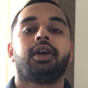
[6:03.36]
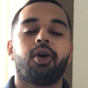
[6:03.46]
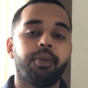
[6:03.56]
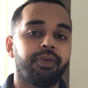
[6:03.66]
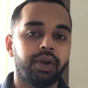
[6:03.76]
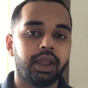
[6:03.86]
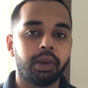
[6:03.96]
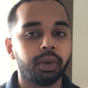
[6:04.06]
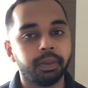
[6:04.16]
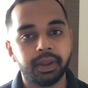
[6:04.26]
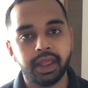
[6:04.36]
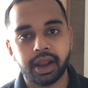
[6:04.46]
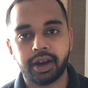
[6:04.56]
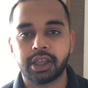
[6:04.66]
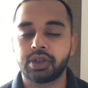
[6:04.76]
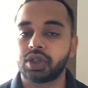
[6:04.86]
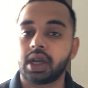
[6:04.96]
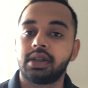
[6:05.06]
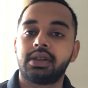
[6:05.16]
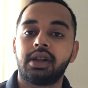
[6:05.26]
hopefully he will be there next to
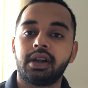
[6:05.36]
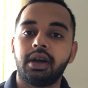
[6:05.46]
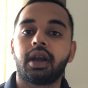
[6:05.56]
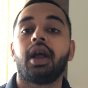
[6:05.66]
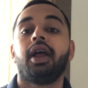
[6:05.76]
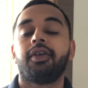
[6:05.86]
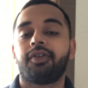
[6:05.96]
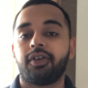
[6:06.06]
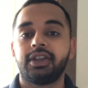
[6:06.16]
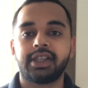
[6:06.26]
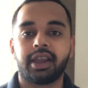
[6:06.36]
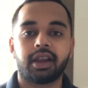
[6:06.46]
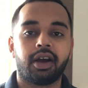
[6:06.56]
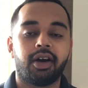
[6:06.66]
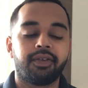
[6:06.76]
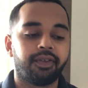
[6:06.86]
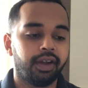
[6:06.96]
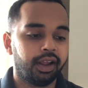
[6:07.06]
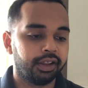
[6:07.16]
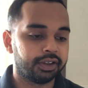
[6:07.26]
Charles Leclerc for the sake of
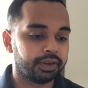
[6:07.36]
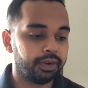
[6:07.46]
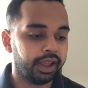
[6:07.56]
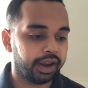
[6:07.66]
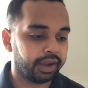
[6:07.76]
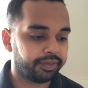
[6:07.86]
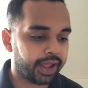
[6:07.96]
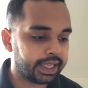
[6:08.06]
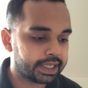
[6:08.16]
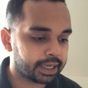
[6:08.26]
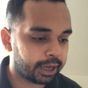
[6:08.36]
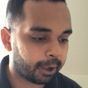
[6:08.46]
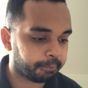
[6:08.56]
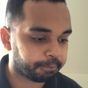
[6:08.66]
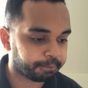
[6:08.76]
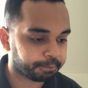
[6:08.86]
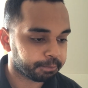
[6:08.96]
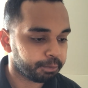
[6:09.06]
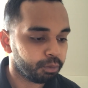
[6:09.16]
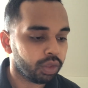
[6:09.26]
the Scuderia fans. Now,
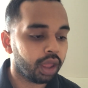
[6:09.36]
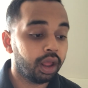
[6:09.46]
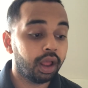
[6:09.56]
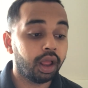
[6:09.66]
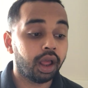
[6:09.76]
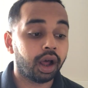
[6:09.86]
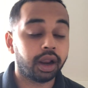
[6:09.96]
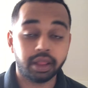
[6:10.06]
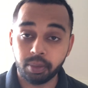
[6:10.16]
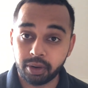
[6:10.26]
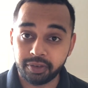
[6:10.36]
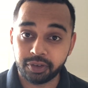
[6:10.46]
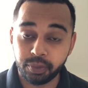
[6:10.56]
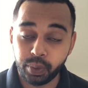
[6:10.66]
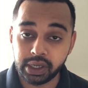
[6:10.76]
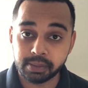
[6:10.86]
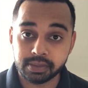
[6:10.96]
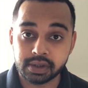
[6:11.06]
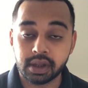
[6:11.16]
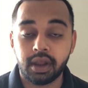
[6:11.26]
another word for the
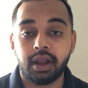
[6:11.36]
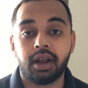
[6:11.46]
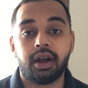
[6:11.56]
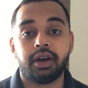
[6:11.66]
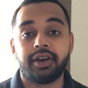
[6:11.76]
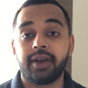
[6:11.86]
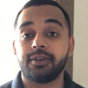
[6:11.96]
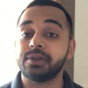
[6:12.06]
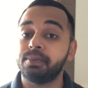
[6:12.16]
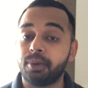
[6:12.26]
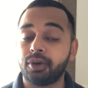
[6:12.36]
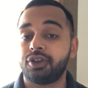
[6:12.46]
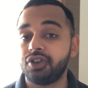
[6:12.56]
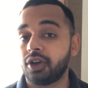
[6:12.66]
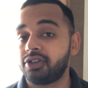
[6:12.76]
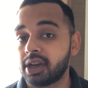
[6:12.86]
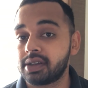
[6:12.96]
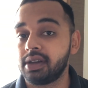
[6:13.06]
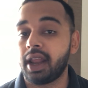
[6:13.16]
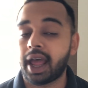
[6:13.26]
Williams drivers, both George
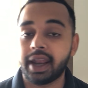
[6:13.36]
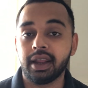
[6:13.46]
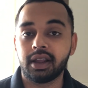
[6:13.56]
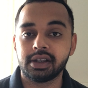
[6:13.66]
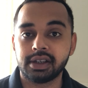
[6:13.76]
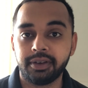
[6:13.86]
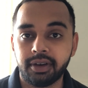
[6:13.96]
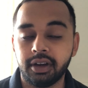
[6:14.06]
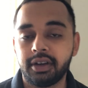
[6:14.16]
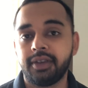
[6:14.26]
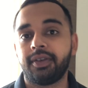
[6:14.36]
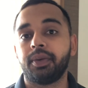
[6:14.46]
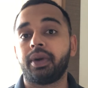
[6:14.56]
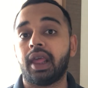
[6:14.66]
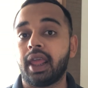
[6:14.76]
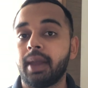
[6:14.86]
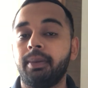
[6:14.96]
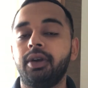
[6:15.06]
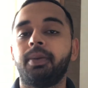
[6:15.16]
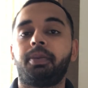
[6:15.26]
Russell and Nicholas Latifi were
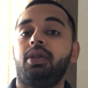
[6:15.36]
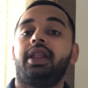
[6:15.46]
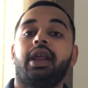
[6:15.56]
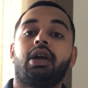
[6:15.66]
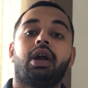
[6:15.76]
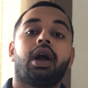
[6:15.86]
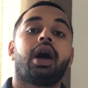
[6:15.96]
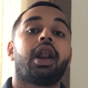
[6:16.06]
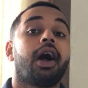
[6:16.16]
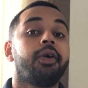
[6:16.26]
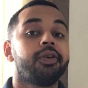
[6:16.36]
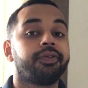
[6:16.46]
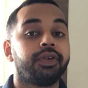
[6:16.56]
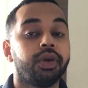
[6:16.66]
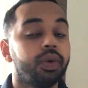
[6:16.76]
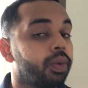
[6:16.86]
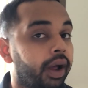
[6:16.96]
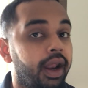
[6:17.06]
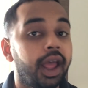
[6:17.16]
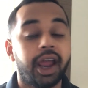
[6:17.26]
able to pull their car out of
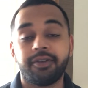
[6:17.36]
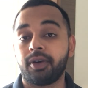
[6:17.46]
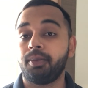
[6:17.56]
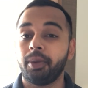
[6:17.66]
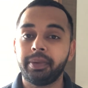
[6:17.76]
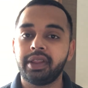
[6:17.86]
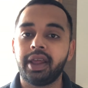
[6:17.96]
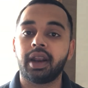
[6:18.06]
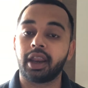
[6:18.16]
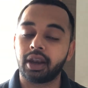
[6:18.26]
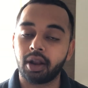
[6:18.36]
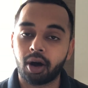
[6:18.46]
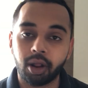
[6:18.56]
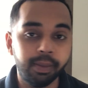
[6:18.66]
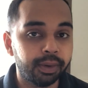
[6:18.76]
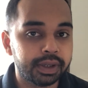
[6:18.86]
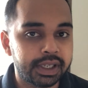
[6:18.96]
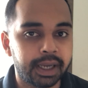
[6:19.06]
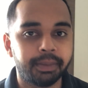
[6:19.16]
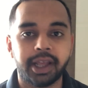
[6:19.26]
Q1, and for a moment there it almost
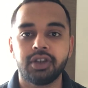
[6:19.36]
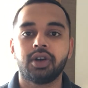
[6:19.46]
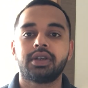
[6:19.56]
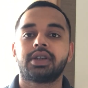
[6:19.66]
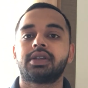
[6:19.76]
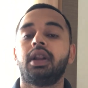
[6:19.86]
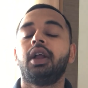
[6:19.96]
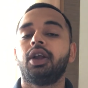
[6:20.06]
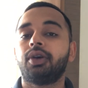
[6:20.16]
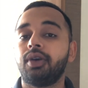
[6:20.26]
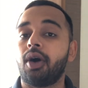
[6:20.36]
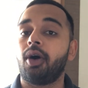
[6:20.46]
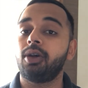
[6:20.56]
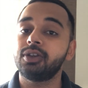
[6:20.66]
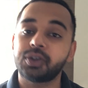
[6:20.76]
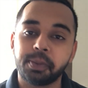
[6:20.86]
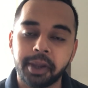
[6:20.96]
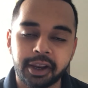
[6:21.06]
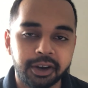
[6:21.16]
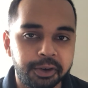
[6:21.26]
seemed like George Russell could also
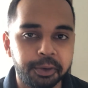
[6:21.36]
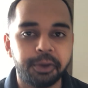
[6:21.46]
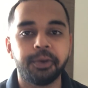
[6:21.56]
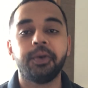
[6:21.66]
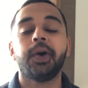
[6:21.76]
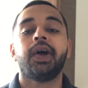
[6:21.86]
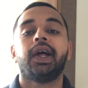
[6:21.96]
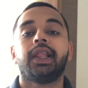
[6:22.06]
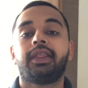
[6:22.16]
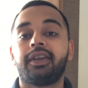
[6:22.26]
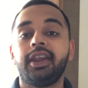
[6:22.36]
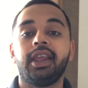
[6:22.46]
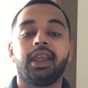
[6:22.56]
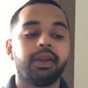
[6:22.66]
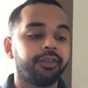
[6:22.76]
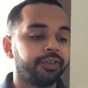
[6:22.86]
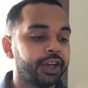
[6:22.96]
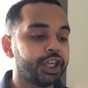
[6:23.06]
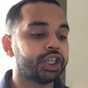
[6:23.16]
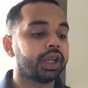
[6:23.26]
make it to Q3. He
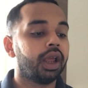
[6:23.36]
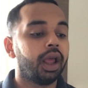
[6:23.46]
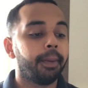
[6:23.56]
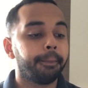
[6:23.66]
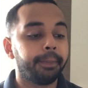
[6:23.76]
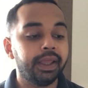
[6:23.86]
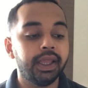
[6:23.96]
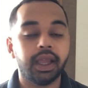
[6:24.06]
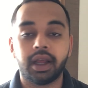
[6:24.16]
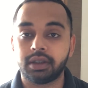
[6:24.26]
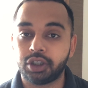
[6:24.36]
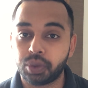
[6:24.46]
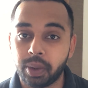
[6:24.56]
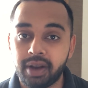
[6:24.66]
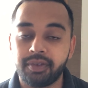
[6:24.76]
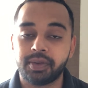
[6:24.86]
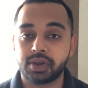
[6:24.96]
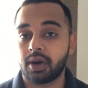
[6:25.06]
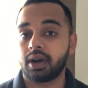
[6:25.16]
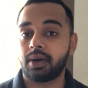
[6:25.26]
finished P12. He was
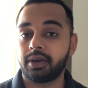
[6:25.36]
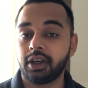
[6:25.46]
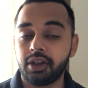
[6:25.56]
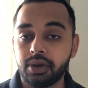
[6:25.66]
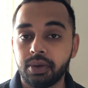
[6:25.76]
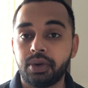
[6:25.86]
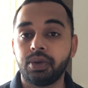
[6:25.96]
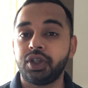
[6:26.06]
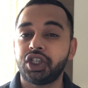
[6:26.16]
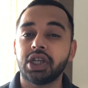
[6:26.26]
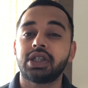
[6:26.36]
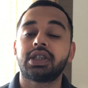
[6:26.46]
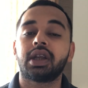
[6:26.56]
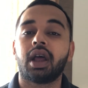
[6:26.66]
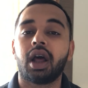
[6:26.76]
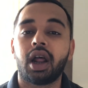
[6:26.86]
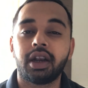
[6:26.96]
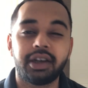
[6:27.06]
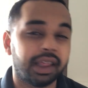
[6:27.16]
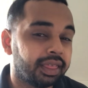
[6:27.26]
knocked out in Q2, just a
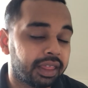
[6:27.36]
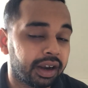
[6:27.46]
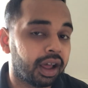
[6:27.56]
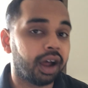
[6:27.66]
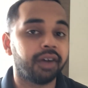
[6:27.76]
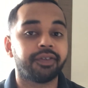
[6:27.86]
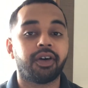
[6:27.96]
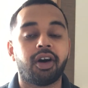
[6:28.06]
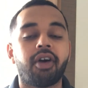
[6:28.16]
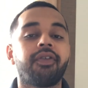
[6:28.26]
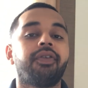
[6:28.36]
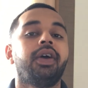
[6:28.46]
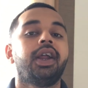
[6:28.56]
tenth and a half off